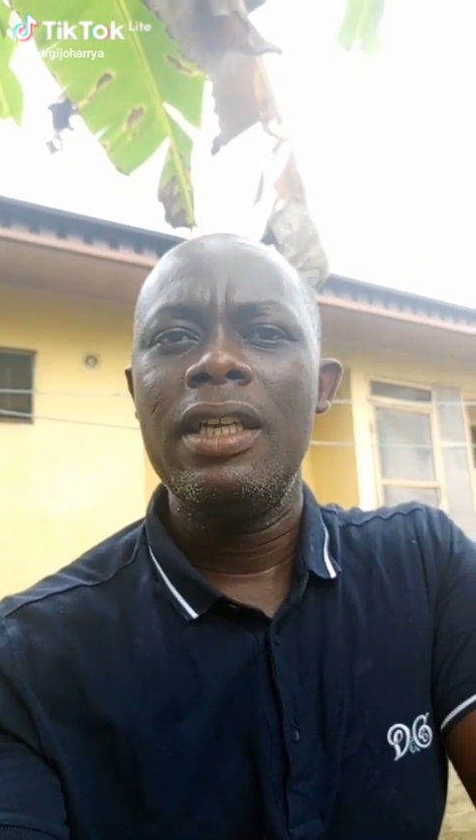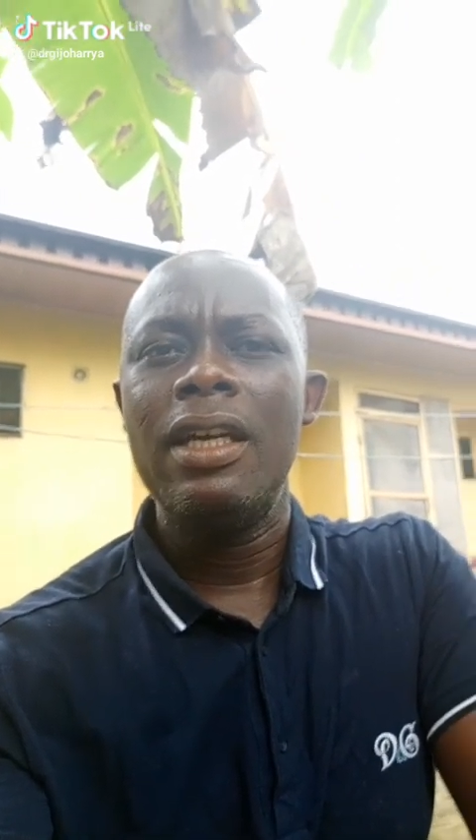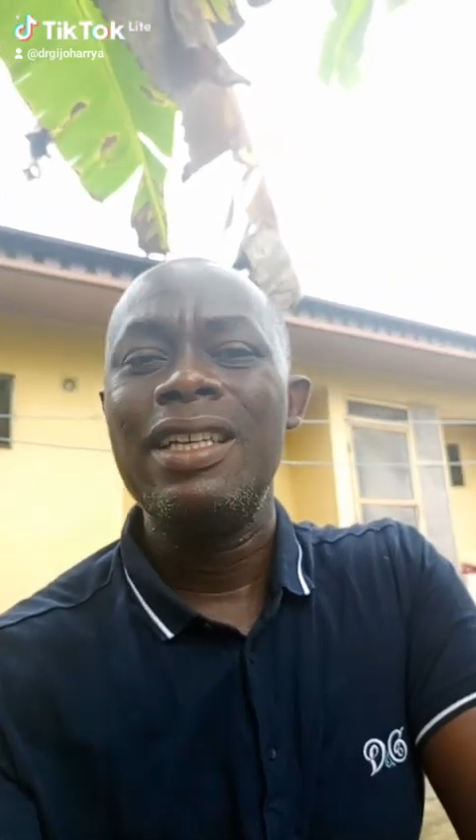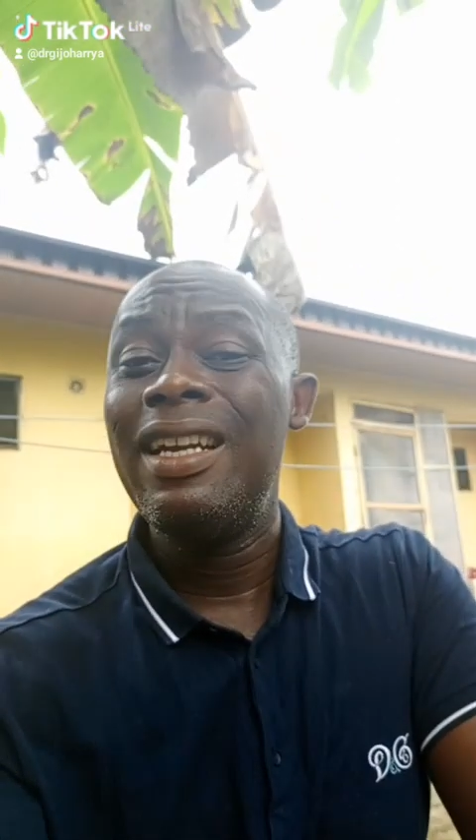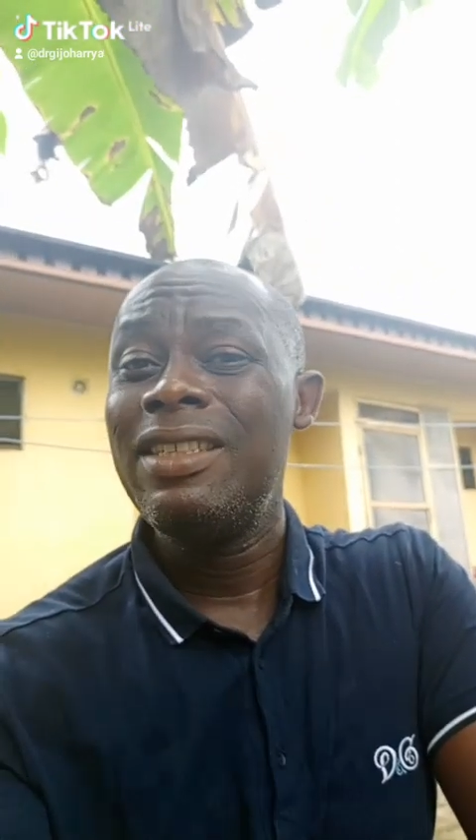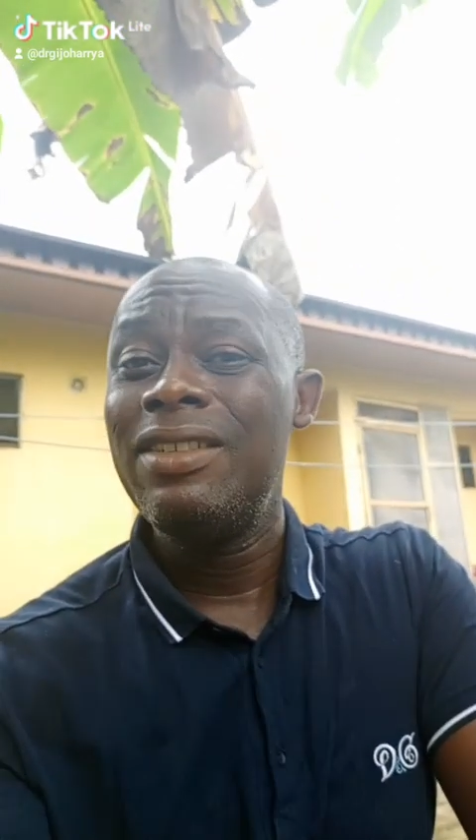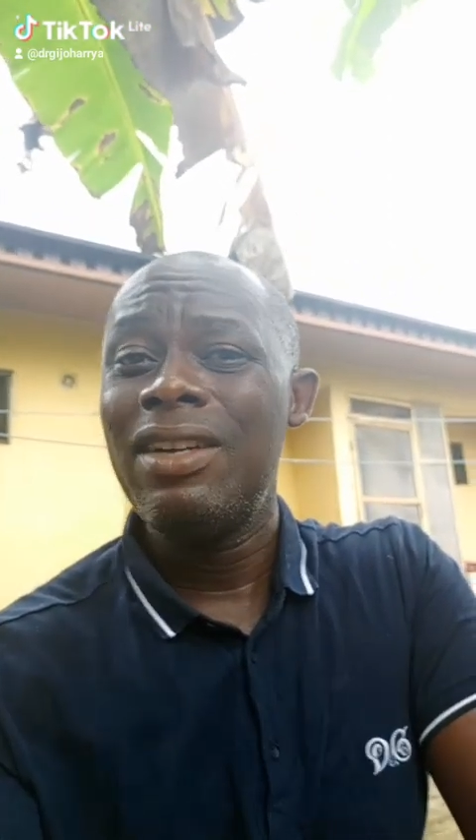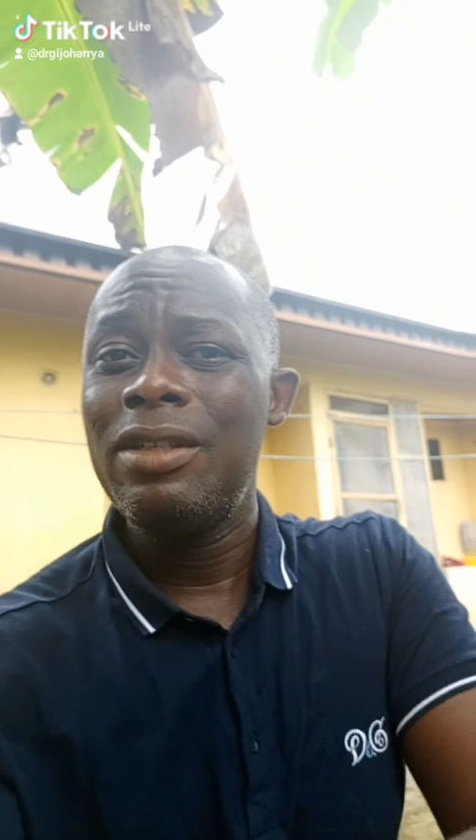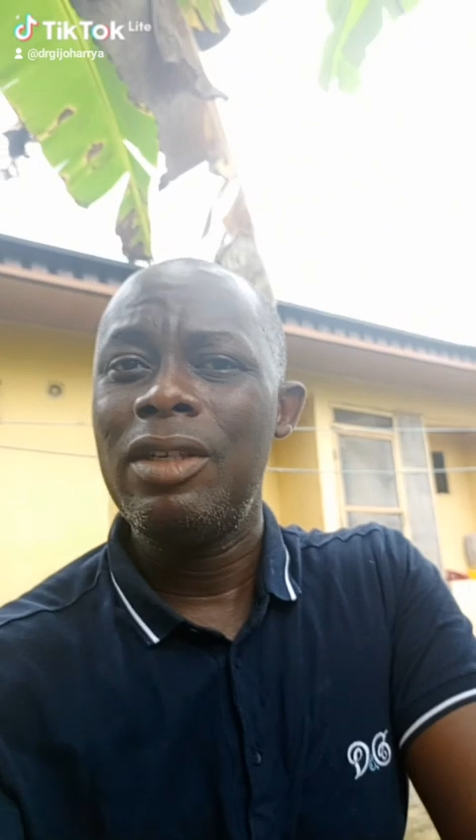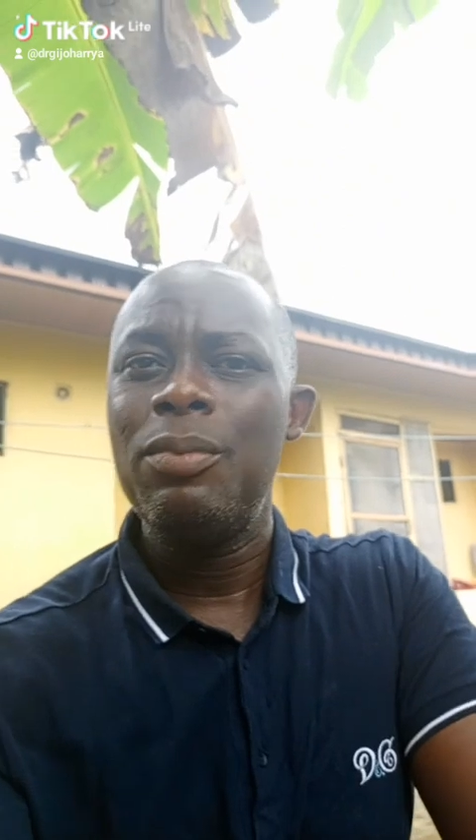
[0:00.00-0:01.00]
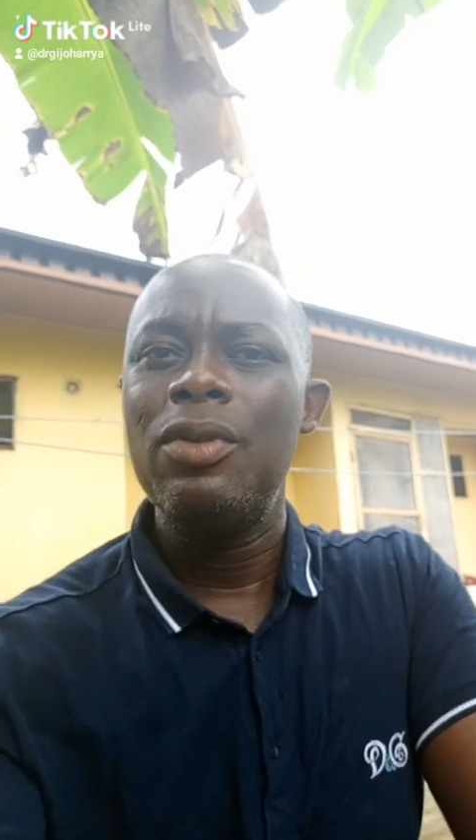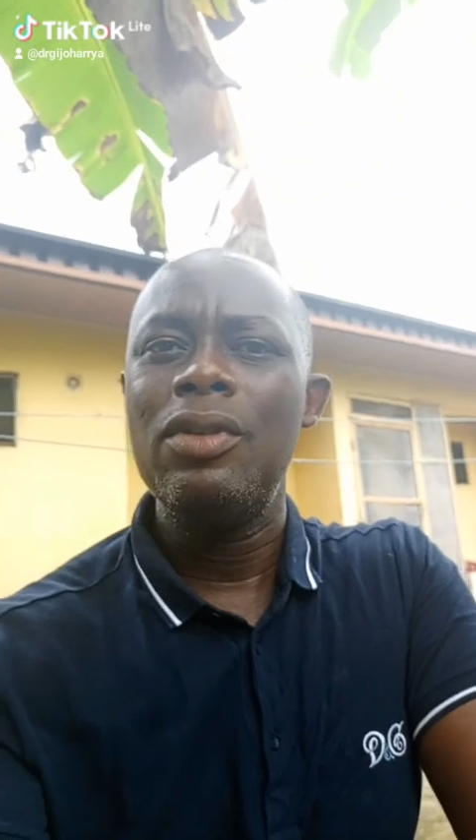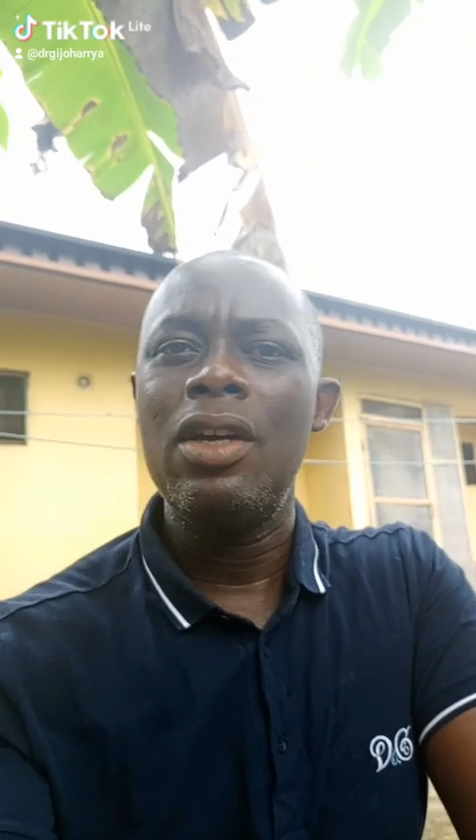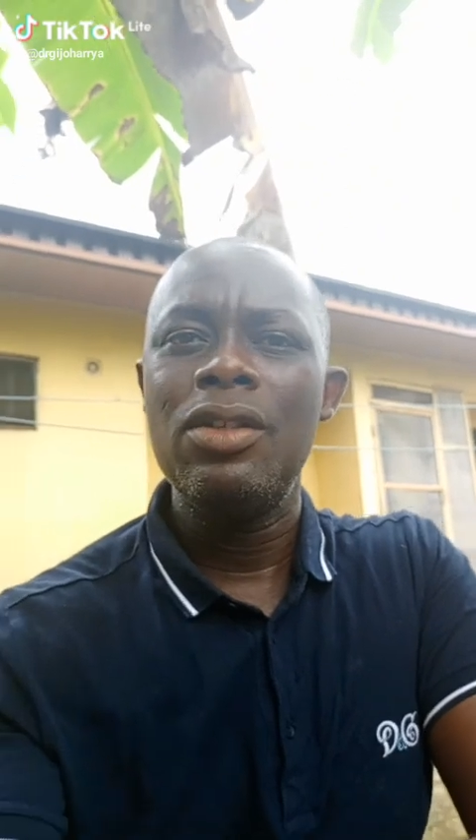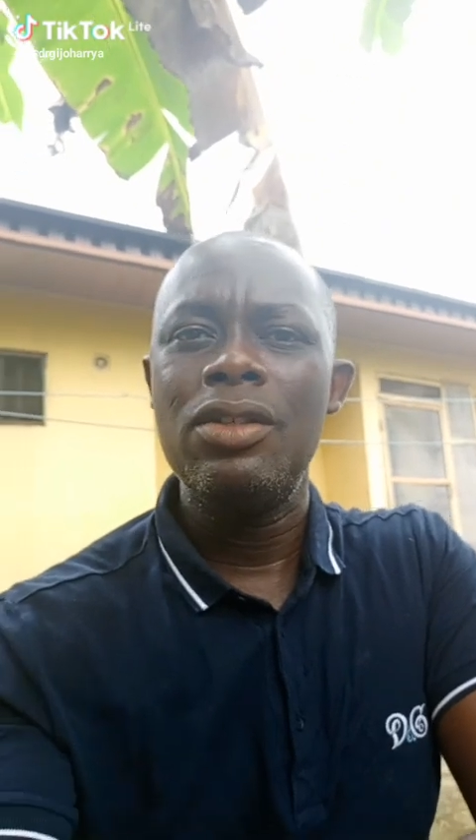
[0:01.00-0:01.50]
are characterized by the
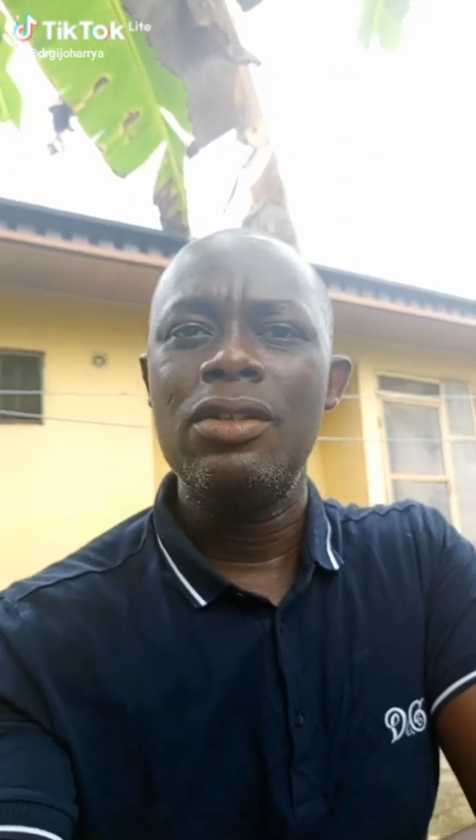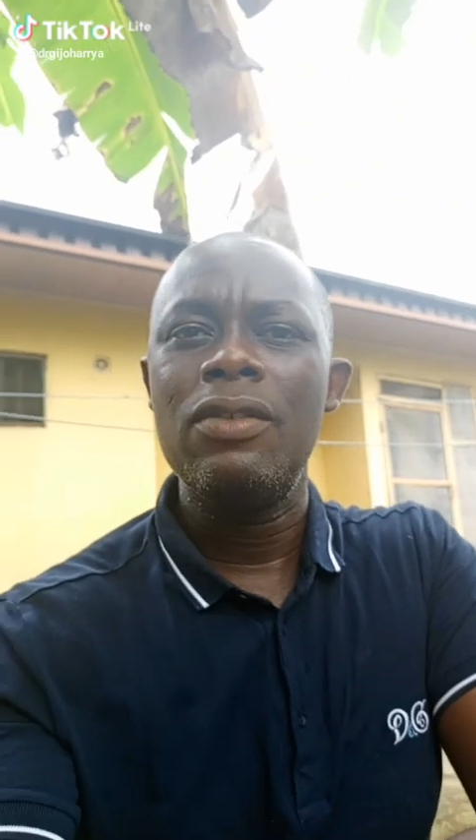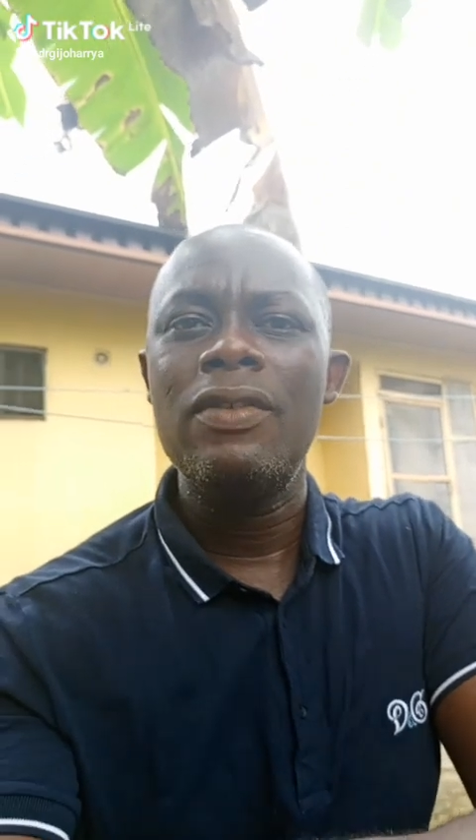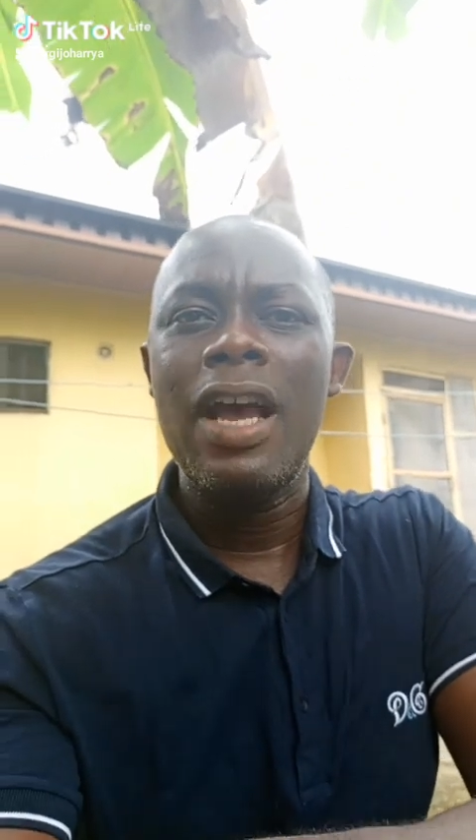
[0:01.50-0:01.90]
production of